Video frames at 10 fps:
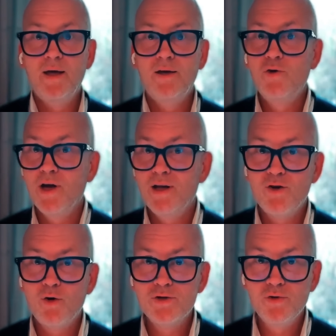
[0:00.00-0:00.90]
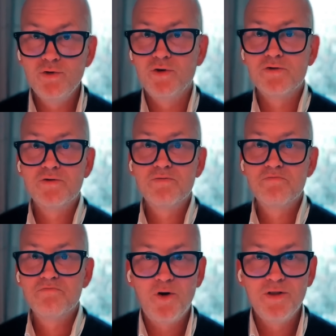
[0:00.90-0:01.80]
They create their own studios,
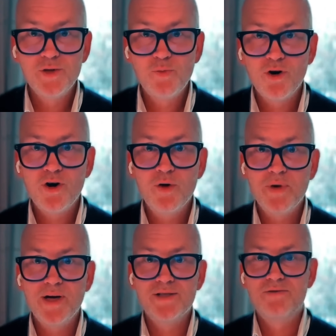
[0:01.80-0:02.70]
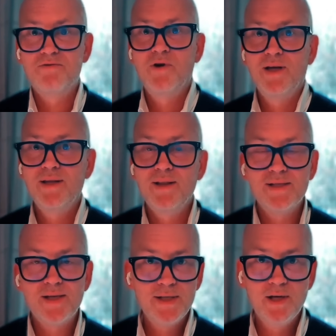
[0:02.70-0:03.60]
all these smaller companies creating
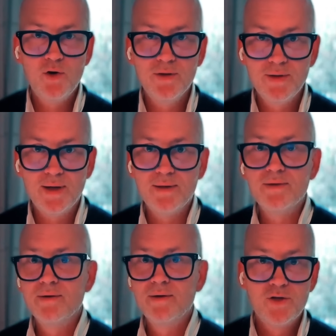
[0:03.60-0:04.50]
amazing content.